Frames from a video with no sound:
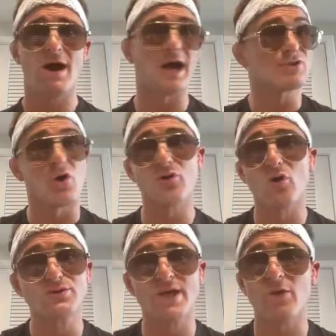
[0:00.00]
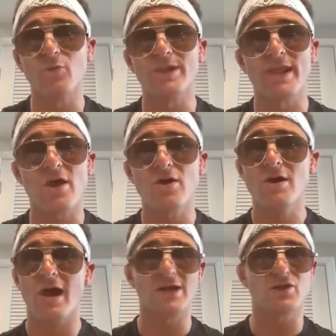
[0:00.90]
I don't know who's going to win
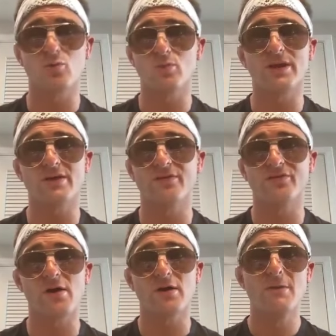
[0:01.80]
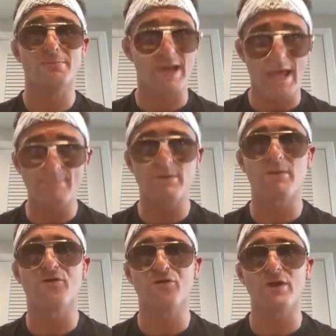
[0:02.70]
there. I don't really give a fuck, but I am
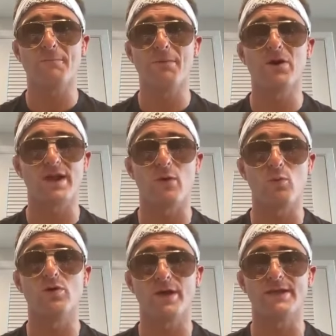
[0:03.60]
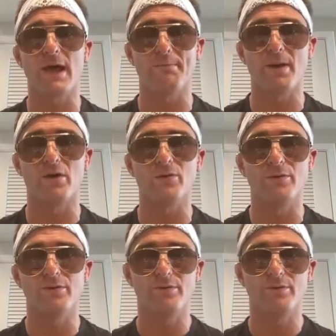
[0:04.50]
coming for that belt and I will get that belt.